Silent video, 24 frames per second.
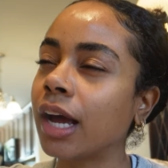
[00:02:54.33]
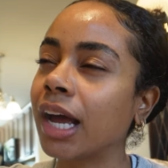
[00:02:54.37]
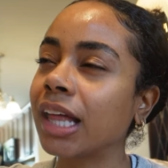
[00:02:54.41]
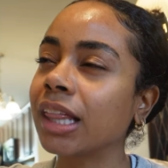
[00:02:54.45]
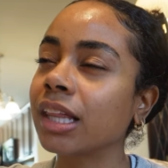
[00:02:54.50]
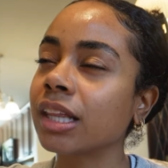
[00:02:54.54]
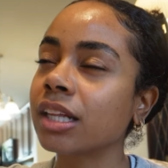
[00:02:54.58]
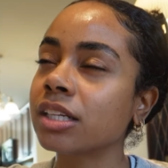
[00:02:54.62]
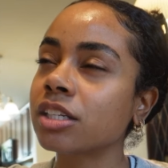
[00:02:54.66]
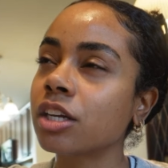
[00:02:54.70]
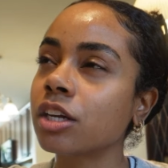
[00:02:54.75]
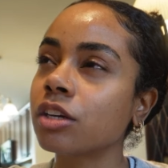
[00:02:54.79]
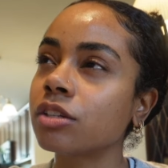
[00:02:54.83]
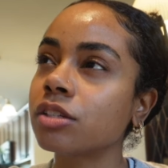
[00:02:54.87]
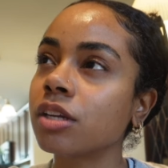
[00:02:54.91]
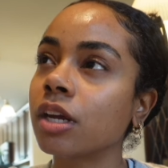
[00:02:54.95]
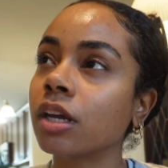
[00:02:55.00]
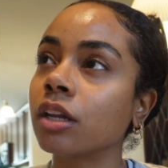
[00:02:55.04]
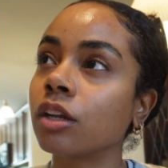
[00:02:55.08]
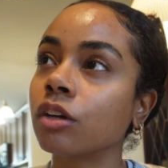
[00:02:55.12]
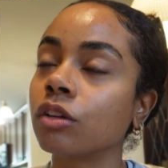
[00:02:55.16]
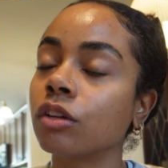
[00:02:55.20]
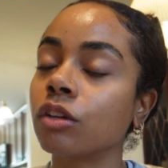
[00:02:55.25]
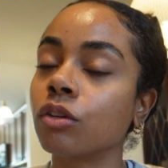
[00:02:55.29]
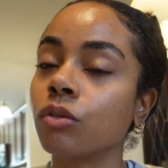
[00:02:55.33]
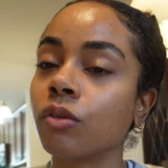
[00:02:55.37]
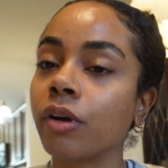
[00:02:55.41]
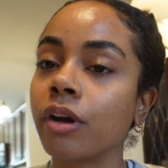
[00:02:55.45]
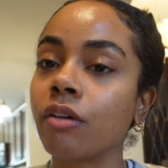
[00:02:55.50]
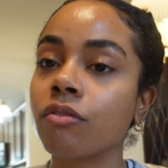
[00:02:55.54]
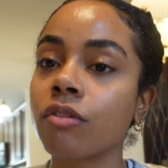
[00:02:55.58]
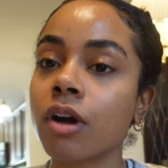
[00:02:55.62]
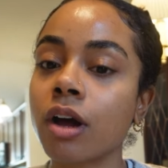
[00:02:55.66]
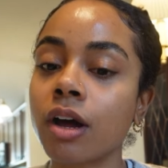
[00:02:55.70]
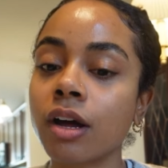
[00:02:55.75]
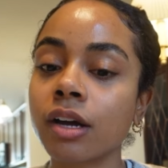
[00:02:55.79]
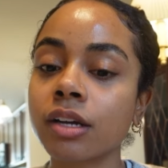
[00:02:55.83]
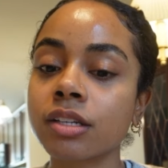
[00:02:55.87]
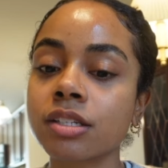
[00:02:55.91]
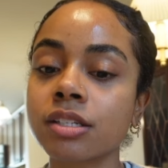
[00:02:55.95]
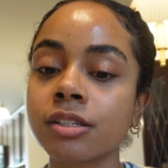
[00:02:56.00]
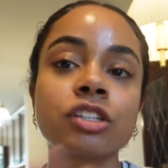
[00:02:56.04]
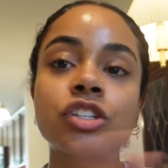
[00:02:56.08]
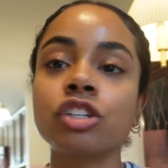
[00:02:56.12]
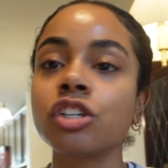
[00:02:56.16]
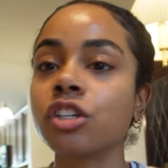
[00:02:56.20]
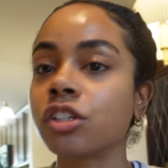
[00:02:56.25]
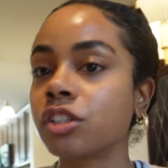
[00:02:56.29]
I think that's how you say it, Loloy rugs.
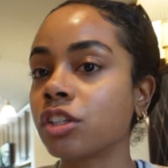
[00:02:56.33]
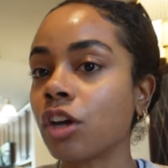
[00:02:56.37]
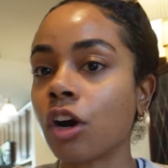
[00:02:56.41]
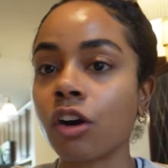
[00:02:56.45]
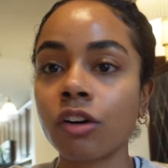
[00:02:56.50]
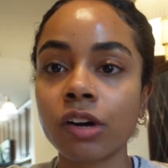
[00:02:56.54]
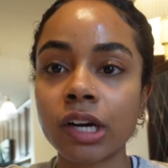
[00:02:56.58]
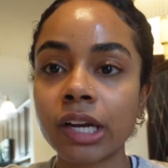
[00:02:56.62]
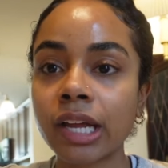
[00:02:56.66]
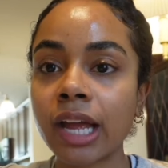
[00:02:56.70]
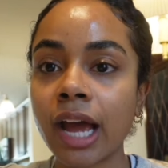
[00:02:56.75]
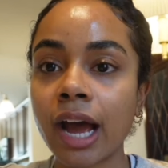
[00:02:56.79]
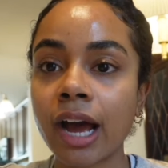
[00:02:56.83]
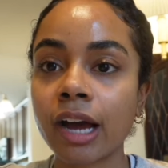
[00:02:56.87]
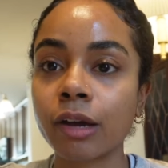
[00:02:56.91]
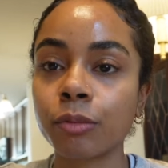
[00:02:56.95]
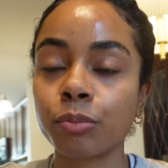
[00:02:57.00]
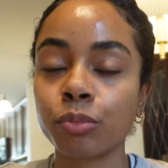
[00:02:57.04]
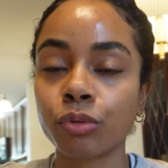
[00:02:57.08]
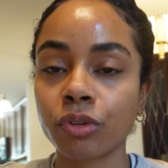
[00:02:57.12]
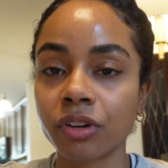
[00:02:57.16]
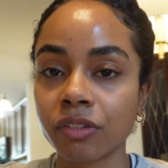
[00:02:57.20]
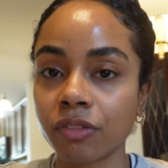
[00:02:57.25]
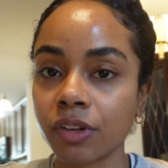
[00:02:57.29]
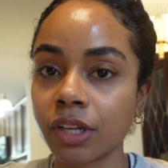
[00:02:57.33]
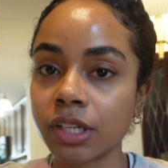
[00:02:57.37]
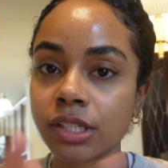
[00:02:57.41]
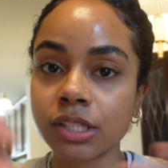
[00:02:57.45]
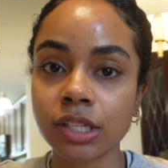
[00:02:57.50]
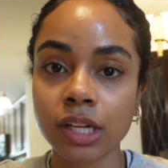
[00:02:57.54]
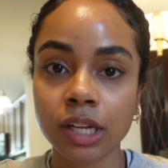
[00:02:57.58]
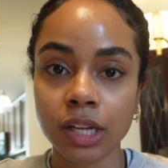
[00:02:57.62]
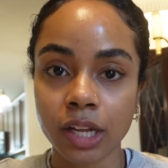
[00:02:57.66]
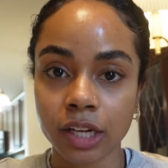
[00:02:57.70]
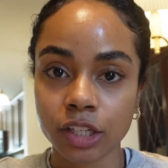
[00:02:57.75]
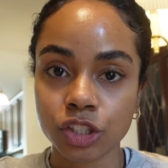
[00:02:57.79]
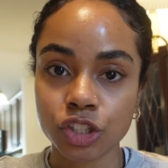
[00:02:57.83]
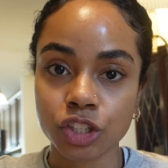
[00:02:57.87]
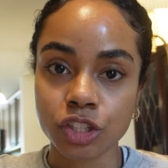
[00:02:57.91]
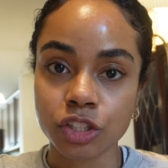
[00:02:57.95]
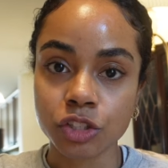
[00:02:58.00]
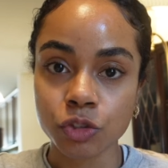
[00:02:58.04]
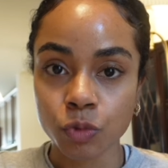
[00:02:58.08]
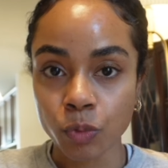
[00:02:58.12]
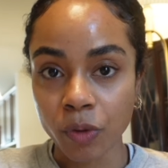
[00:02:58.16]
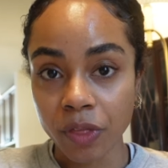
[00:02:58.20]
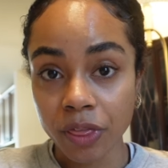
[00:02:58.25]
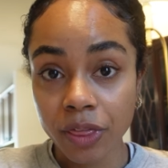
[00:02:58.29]
She's already had previous
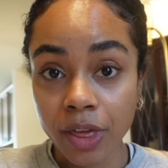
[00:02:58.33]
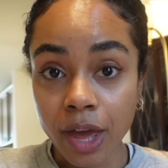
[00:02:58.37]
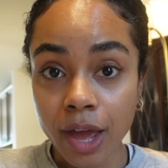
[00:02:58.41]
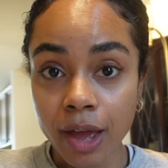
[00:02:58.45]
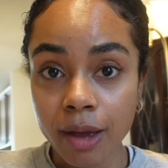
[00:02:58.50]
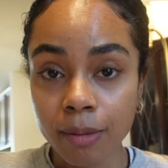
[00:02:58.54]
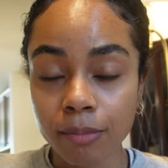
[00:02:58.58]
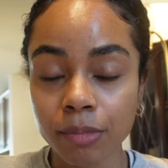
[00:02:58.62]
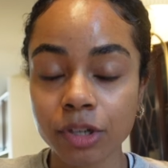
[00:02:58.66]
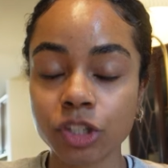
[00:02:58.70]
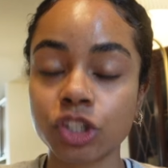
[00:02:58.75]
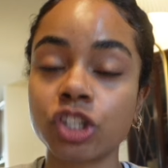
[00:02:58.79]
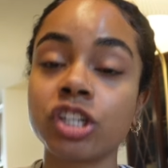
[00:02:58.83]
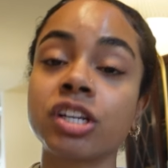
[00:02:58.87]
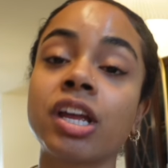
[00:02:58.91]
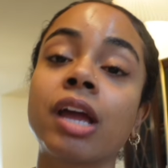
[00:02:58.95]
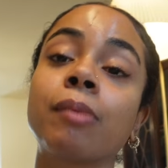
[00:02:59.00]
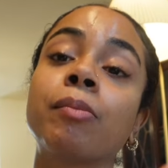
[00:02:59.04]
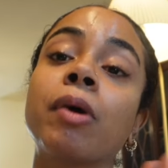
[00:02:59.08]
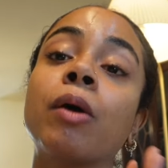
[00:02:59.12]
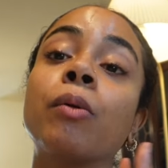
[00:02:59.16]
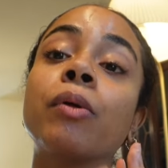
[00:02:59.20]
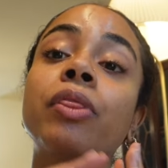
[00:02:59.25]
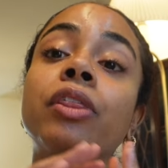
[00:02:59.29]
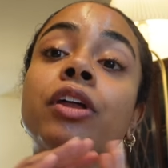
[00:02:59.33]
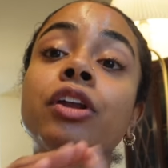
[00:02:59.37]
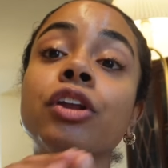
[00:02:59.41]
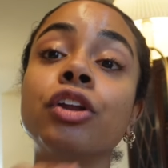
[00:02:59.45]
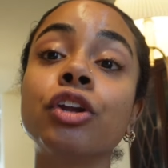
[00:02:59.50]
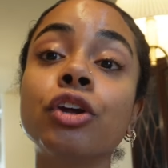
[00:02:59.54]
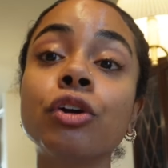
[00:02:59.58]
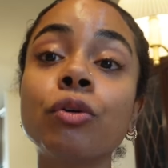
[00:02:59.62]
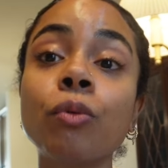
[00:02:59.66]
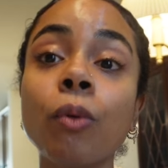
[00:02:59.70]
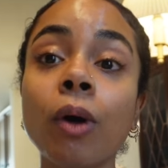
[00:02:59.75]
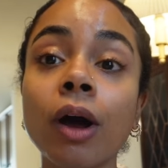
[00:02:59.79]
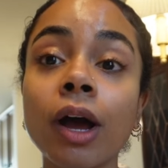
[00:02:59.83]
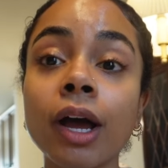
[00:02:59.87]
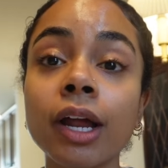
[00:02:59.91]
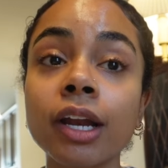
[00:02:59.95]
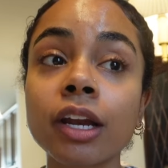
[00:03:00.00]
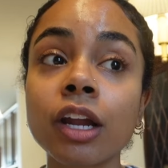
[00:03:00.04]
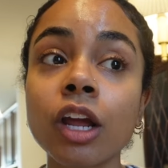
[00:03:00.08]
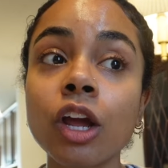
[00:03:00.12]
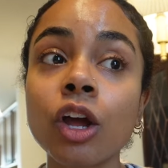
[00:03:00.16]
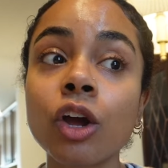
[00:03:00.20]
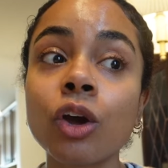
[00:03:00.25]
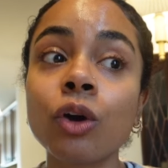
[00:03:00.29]
collections with them, but she came out with a new one,
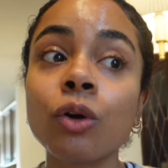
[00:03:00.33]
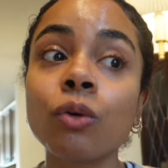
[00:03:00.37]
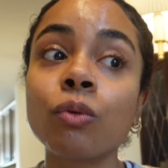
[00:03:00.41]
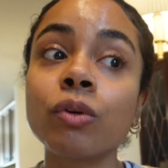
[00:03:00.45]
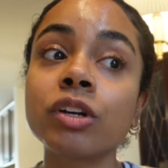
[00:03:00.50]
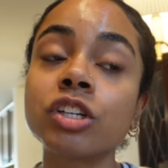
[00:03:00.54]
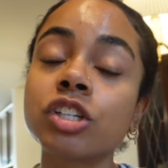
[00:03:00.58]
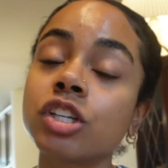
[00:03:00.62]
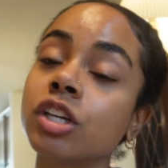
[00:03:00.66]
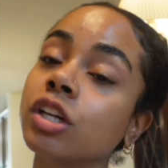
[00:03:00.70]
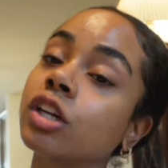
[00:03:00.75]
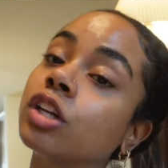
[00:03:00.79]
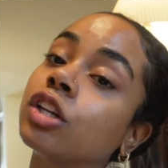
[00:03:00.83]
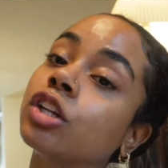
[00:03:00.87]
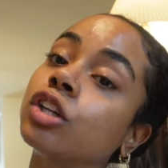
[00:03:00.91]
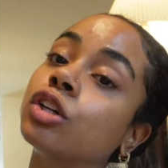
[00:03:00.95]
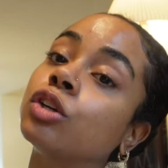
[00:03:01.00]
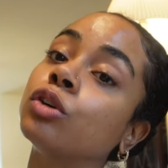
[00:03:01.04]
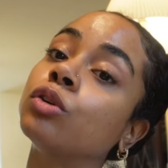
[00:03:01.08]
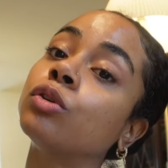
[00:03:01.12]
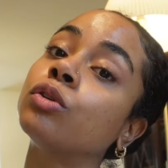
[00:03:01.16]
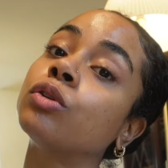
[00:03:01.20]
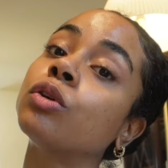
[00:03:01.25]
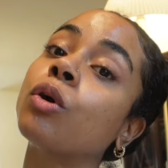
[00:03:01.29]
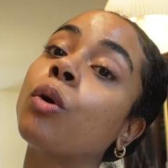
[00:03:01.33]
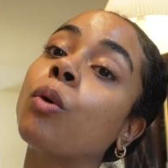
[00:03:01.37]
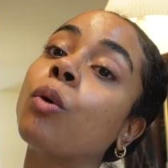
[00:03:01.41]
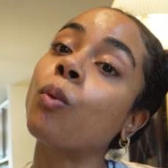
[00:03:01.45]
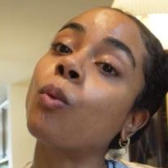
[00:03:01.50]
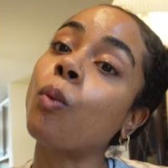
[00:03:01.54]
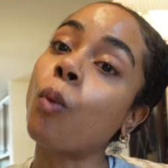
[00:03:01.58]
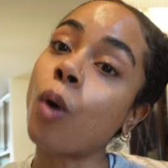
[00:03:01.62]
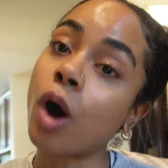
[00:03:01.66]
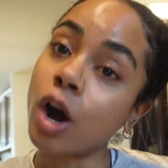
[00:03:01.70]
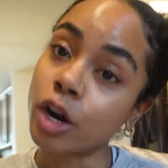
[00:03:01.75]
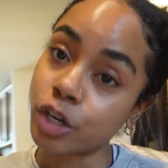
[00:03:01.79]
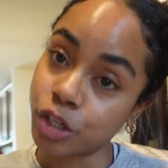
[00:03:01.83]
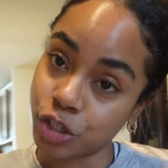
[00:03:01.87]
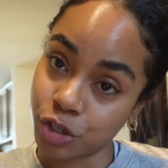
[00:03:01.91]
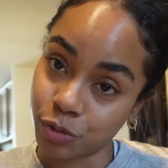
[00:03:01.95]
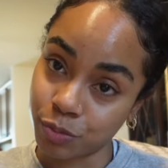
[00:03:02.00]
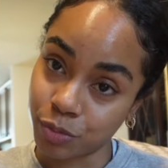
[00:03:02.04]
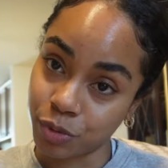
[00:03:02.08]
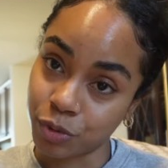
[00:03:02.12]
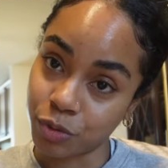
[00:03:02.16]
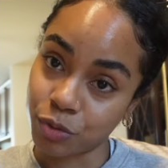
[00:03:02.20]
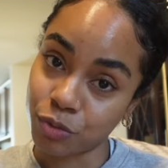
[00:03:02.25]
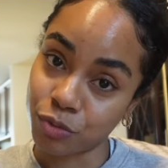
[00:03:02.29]
which include
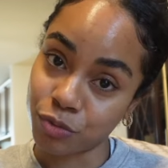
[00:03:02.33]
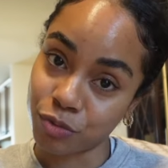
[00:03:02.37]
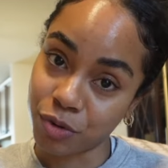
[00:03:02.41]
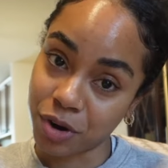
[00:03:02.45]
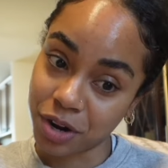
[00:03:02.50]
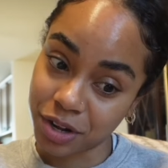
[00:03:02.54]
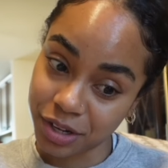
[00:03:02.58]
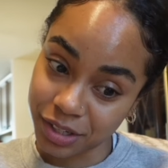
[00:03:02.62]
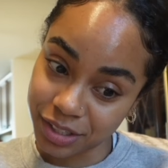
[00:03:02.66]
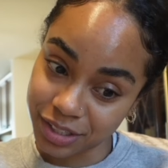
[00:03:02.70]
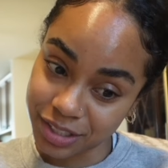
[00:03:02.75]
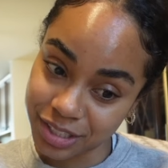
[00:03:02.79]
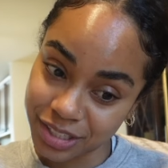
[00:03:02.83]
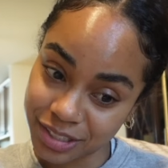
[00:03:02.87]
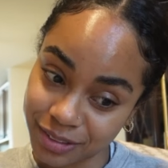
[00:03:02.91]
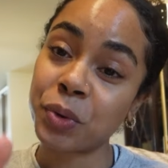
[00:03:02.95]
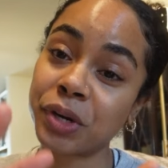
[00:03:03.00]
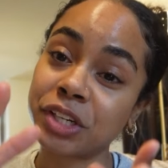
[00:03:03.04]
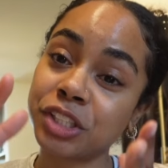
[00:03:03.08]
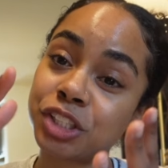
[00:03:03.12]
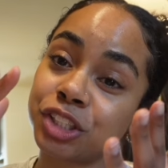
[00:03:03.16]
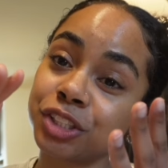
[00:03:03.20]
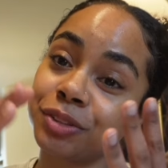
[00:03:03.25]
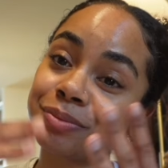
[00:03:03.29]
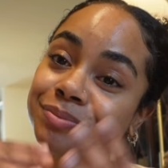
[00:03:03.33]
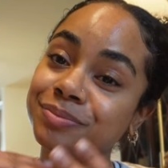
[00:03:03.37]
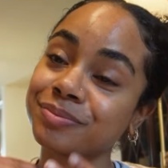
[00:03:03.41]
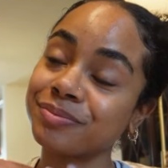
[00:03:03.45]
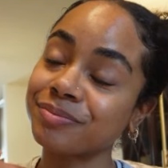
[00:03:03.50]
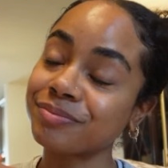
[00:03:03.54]
washable rugs, which